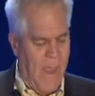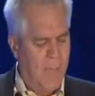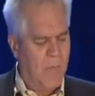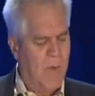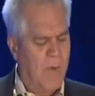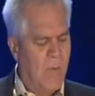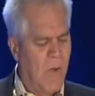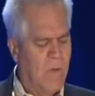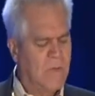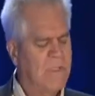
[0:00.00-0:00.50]

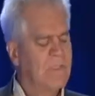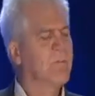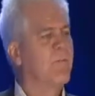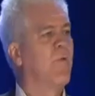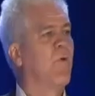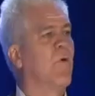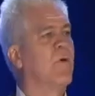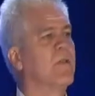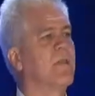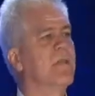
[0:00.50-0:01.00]
But most
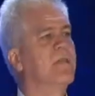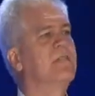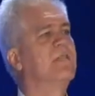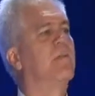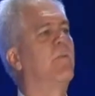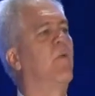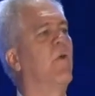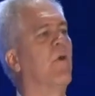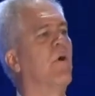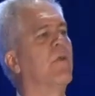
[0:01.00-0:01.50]
importantly,
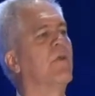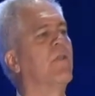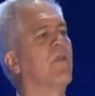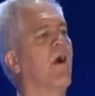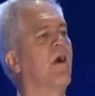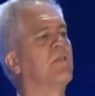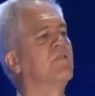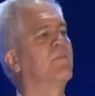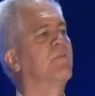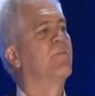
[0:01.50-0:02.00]
support an
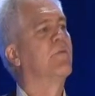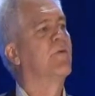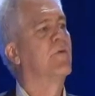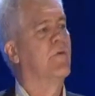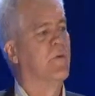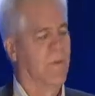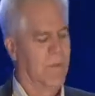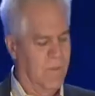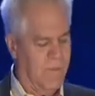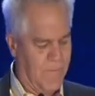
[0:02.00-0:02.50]

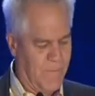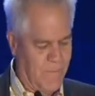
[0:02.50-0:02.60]
entrepreneur.